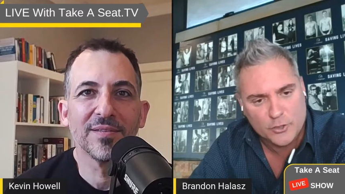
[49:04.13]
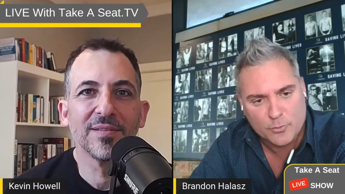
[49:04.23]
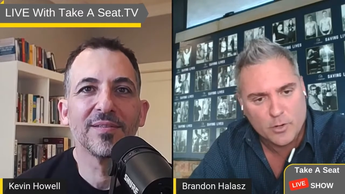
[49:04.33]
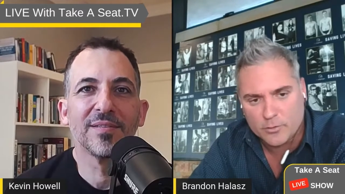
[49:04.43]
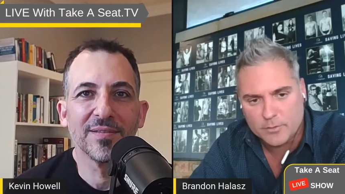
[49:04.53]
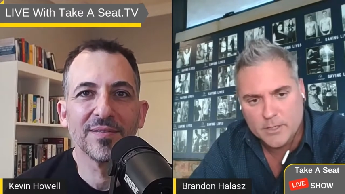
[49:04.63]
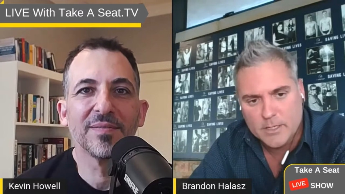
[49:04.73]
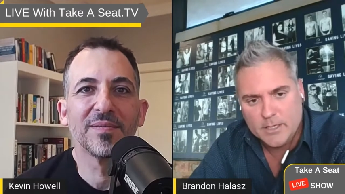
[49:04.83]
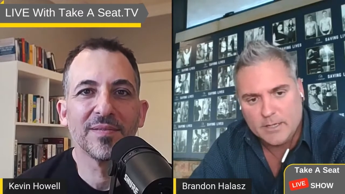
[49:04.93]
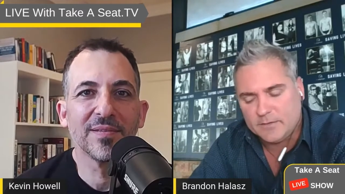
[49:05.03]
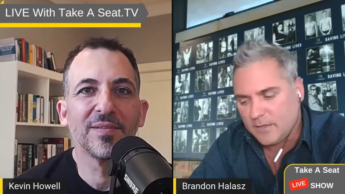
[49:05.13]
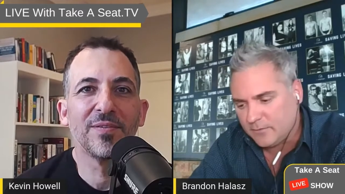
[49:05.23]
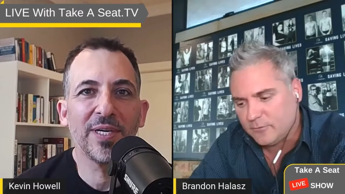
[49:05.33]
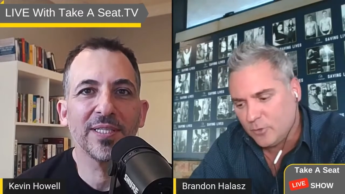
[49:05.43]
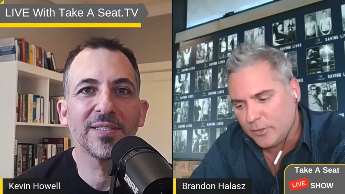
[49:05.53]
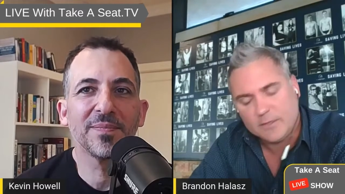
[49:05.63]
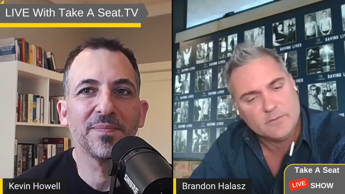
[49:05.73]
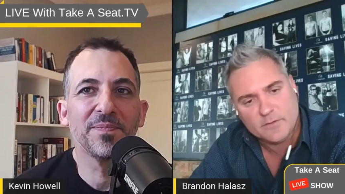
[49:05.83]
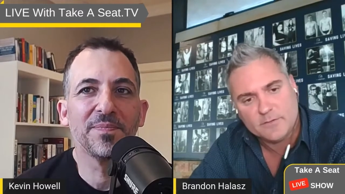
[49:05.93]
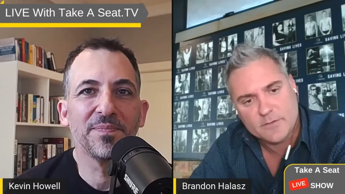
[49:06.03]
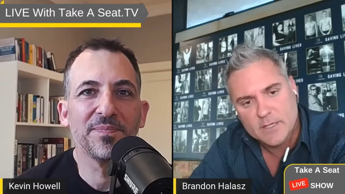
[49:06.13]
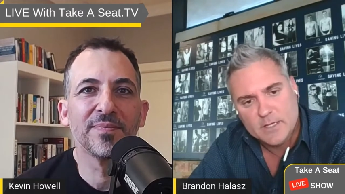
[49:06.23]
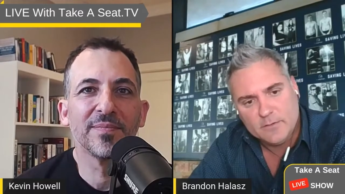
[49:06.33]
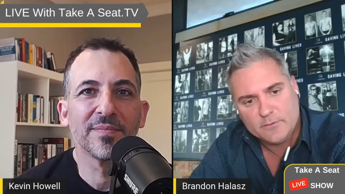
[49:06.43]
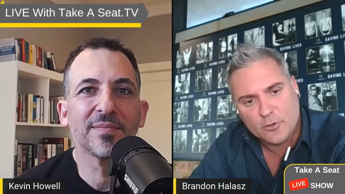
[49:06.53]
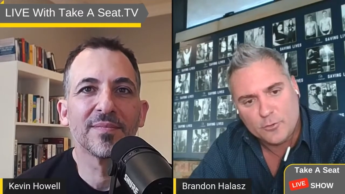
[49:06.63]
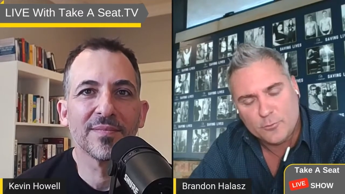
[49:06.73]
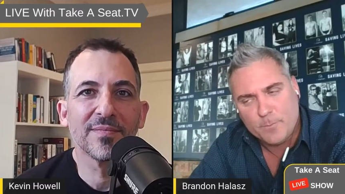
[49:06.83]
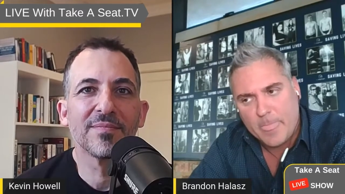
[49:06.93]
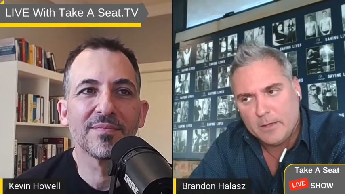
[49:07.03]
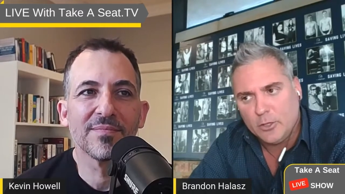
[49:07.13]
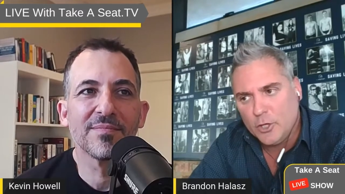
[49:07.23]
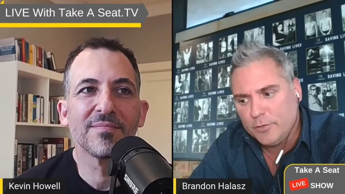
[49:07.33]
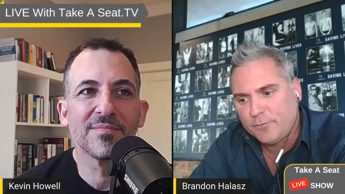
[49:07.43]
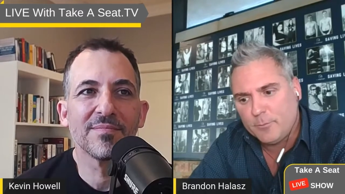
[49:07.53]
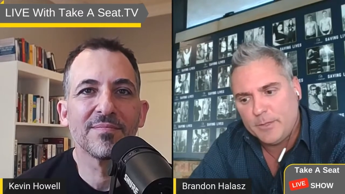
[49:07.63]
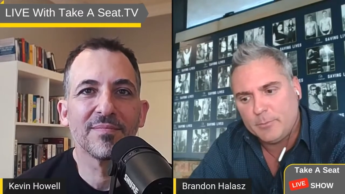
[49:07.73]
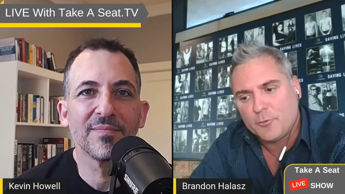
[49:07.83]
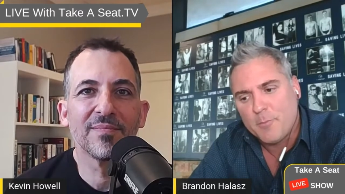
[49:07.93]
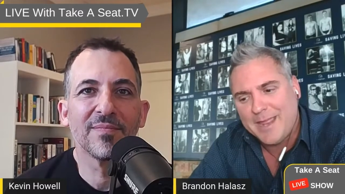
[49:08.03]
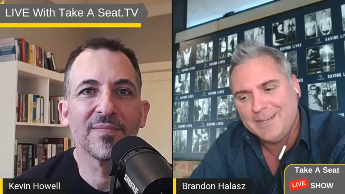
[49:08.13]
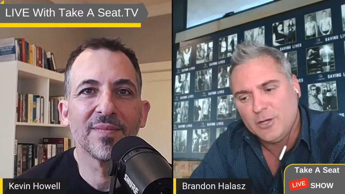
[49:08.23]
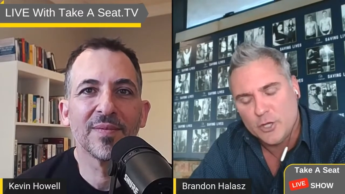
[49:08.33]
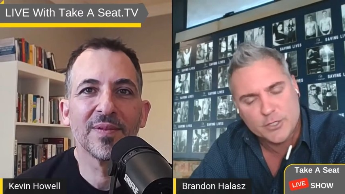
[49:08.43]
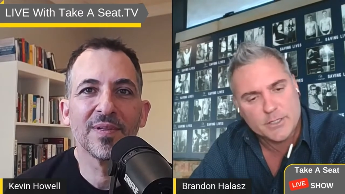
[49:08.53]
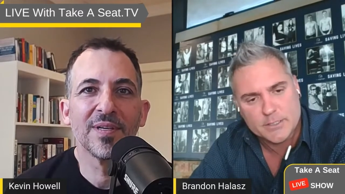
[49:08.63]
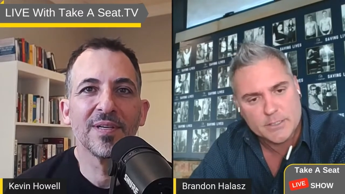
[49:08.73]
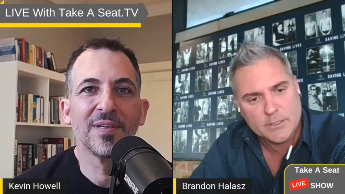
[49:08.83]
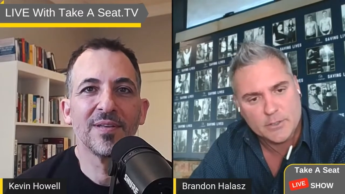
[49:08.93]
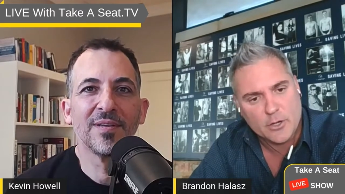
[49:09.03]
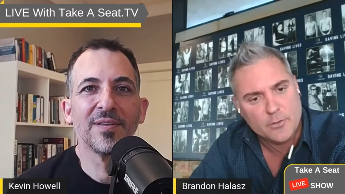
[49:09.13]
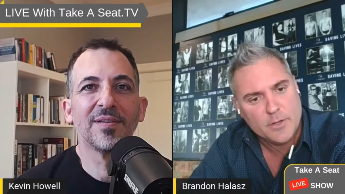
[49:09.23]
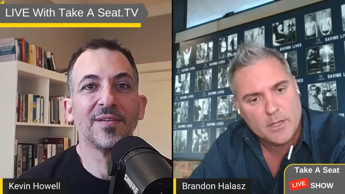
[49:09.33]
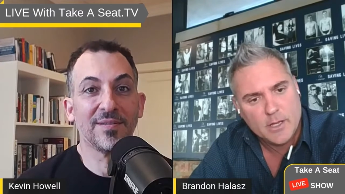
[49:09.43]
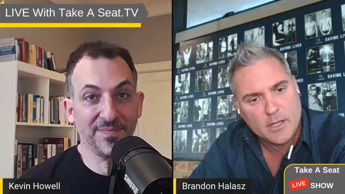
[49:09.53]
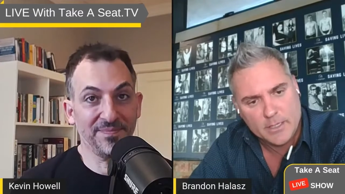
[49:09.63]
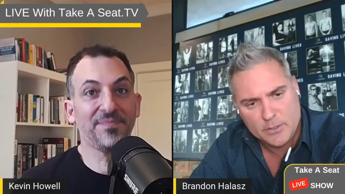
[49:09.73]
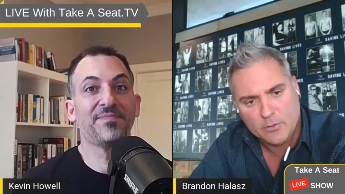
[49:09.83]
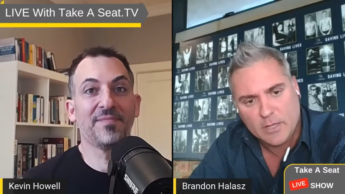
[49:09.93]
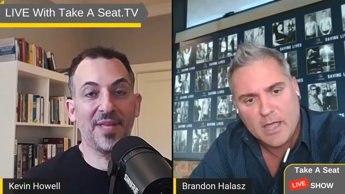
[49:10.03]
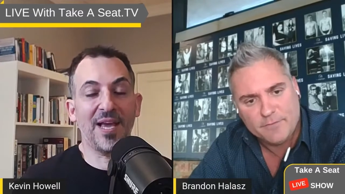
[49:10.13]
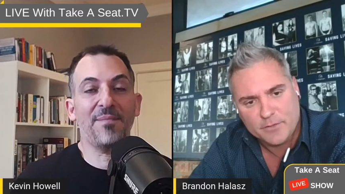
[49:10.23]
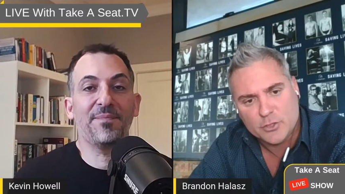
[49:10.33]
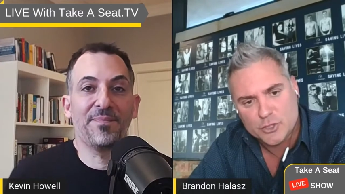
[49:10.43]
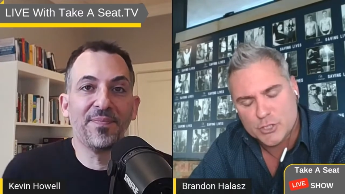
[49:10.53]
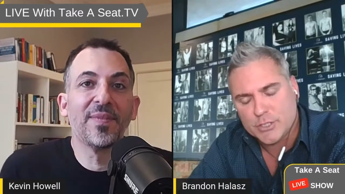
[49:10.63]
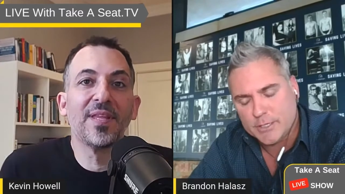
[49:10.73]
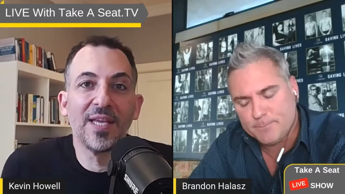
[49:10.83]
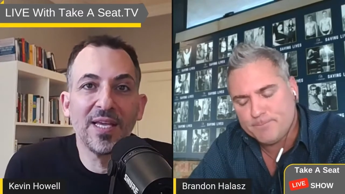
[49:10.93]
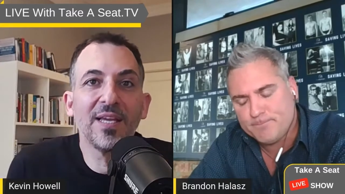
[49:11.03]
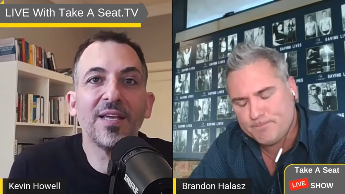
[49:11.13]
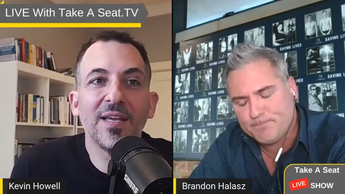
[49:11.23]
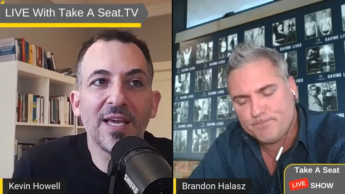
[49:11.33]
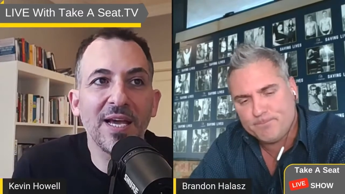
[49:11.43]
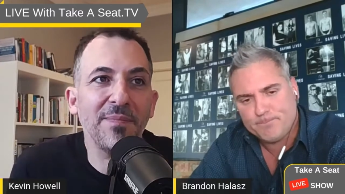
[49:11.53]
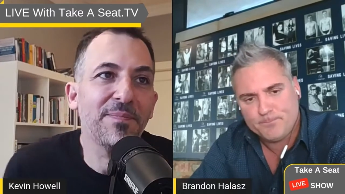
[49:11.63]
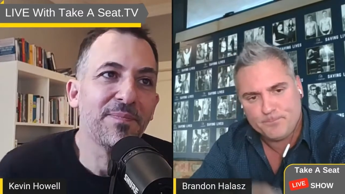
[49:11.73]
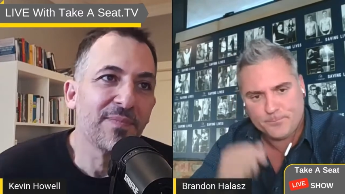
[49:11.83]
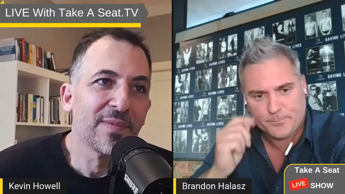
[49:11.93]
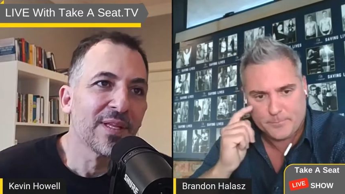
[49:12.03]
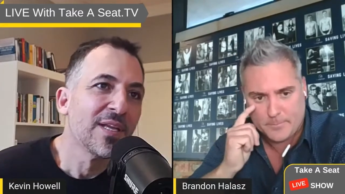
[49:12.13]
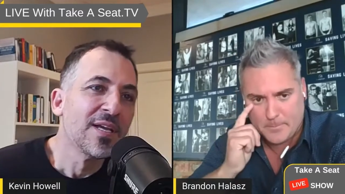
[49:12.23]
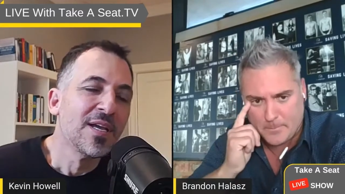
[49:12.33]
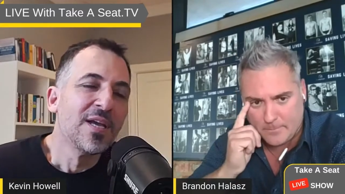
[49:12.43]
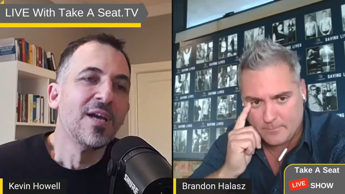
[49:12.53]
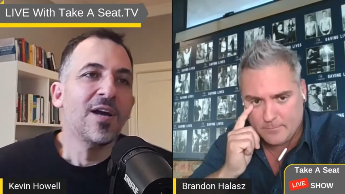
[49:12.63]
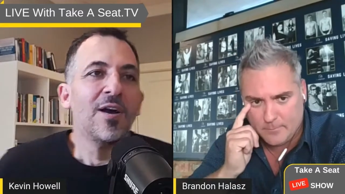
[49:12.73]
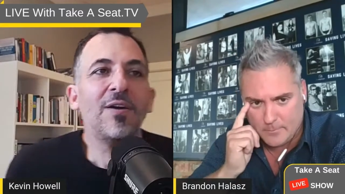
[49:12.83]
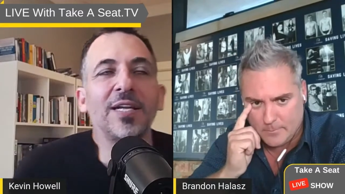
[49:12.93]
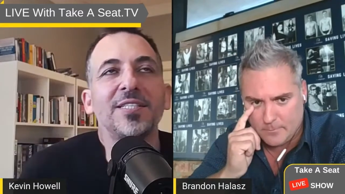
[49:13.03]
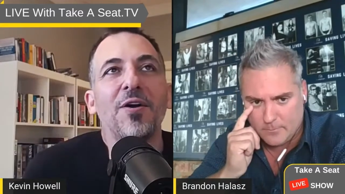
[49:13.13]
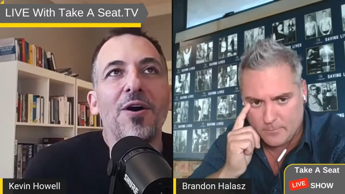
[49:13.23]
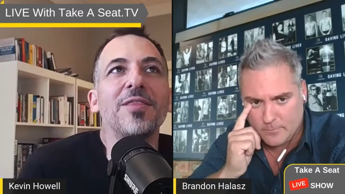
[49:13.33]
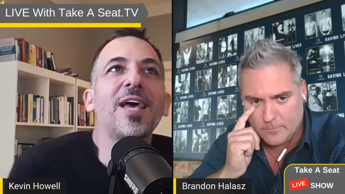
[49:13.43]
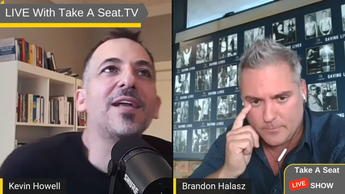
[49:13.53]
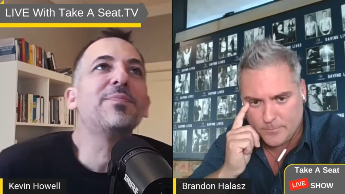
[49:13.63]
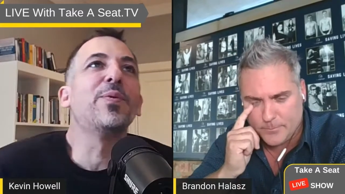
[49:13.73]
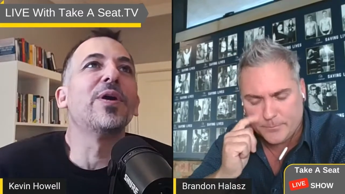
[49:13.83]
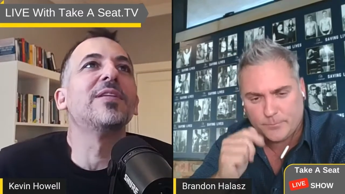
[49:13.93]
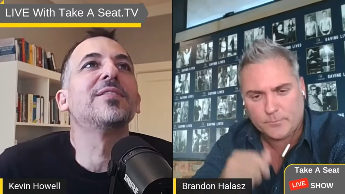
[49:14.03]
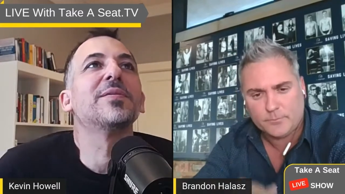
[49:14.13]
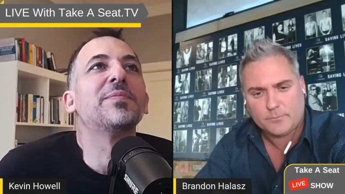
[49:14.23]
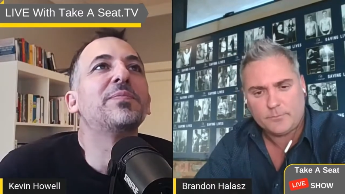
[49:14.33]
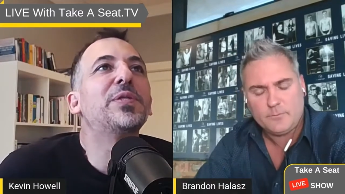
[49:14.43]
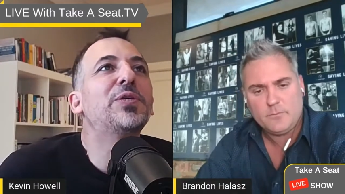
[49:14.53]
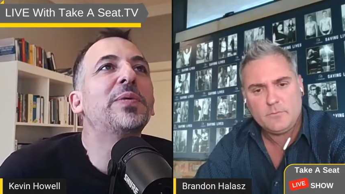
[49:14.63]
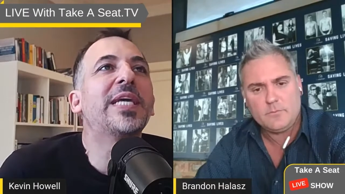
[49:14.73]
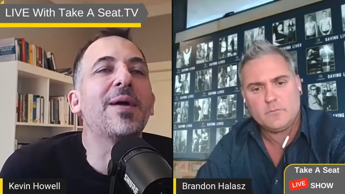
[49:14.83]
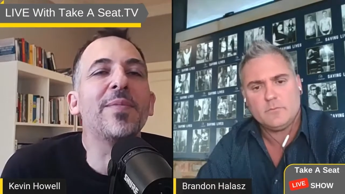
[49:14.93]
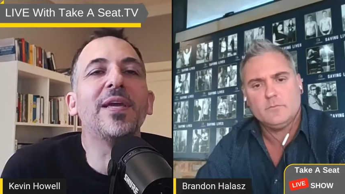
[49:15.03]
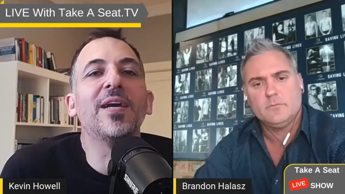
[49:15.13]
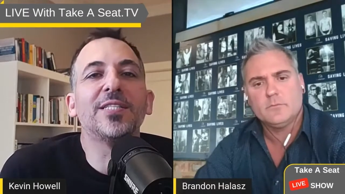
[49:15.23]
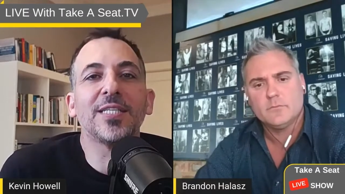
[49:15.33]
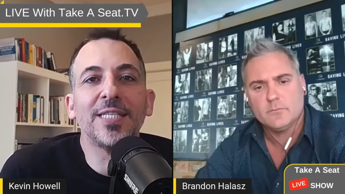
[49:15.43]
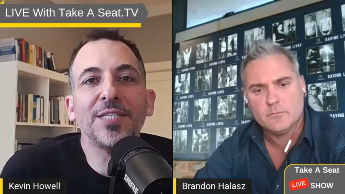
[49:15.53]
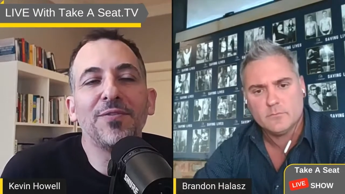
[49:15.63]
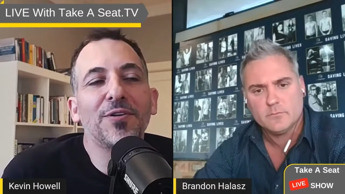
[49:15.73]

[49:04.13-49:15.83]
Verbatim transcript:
Speaker 1: on your own. It does not exist. So learn from people, remain learned, you know, uh, in
Speaker 2: your life and your journey. Yeah. All right. So on that point, to becoming a successful